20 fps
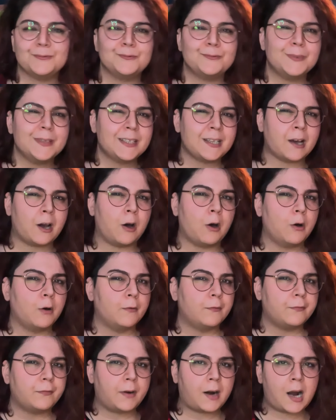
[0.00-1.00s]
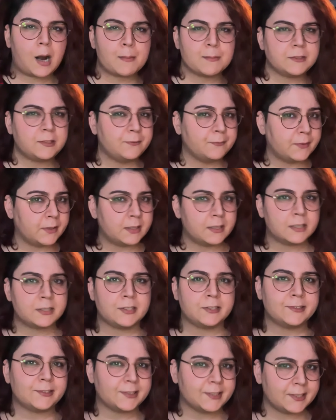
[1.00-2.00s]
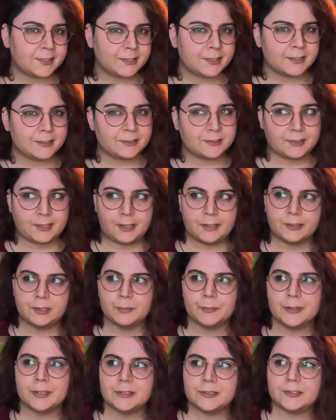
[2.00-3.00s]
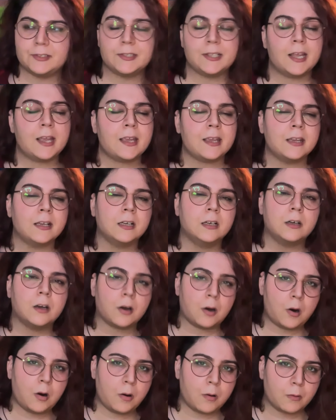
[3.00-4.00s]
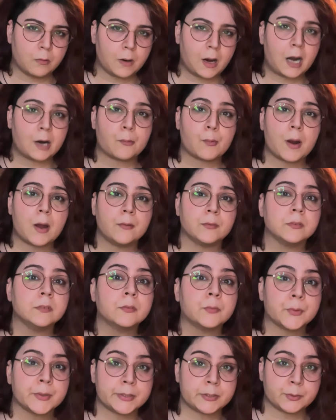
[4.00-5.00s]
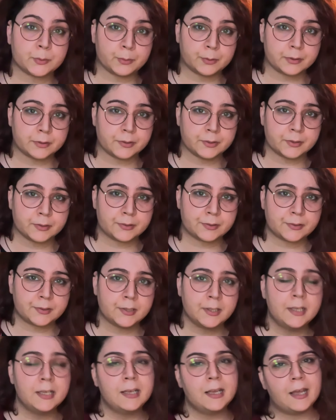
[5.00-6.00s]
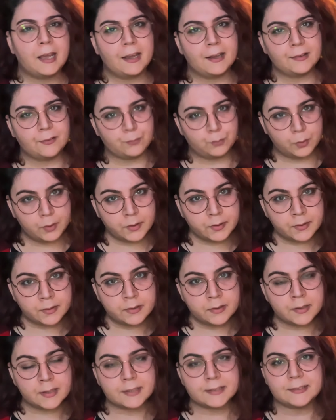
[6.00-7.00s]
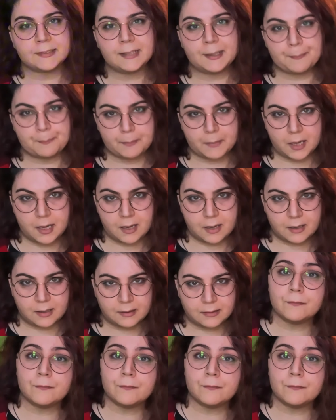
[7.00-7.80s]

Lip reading: we know farms, villages, cities, settlements, they grow around resources, and water is the main